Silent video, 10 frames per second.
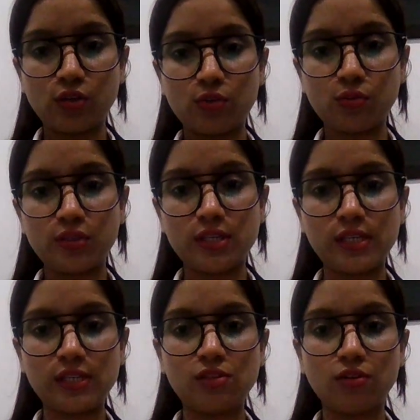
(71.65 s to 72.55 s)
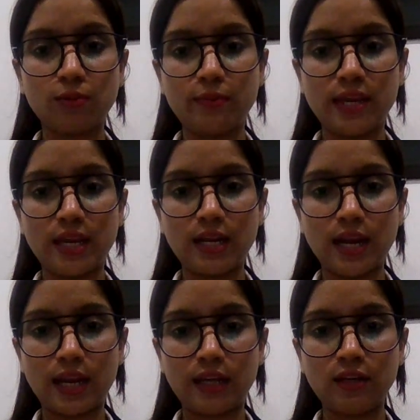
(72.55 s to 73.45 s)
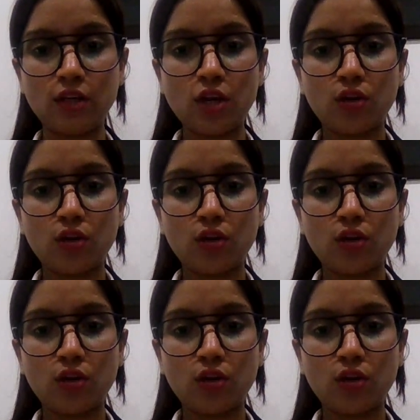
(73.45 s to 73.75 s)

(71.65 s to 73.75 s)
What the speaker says: to release on bail and